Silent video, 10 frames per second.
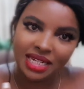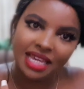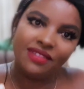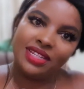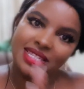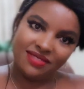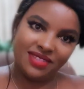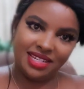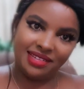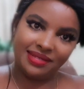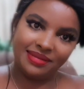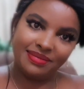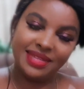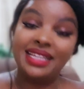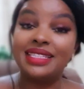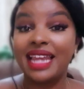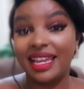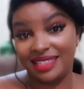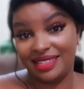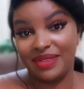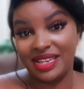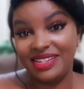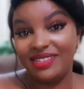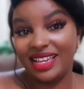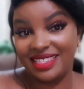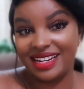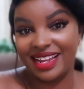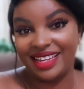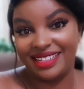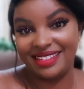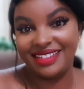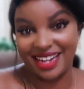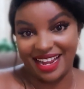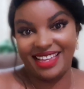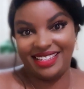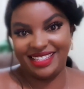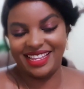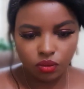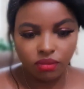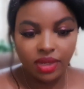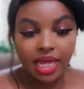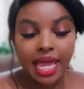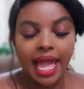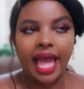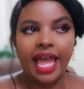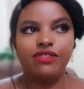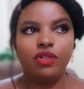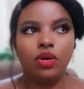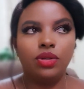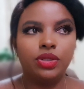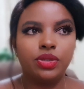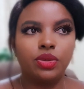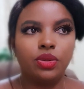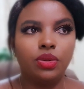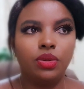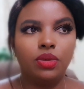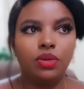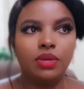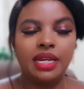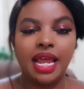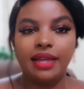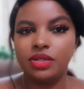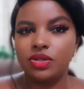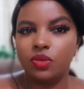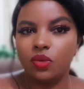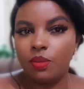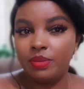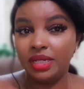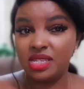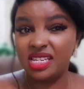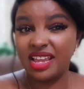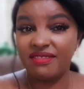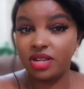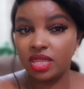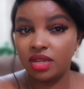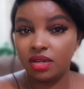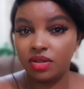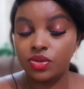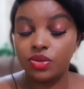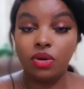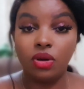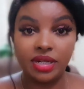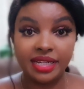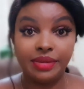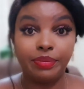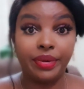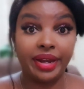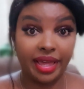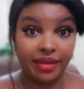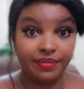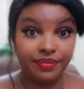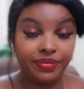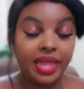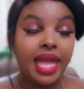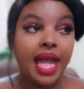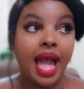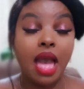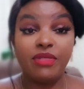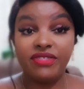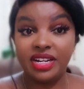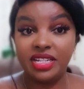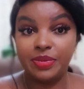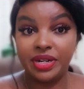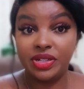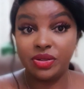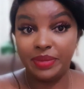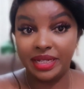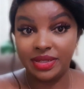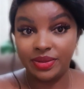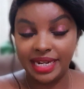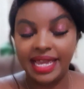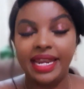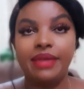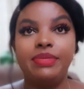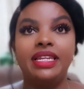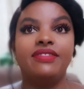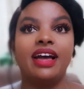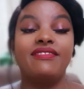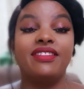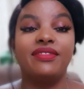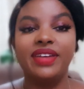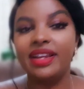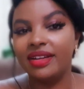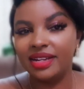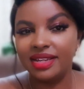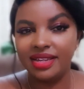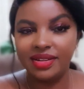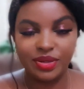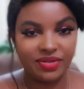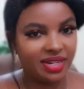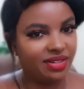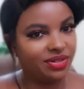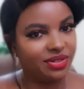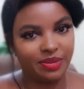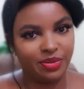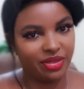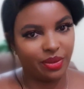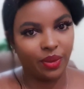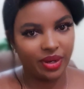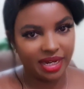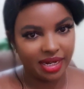if it's evening. It's nice. Imagine, you guys try it. I have also learned to commit everything to God in prayer. I am a very spiritual person and I believe I have a very good relationship with God.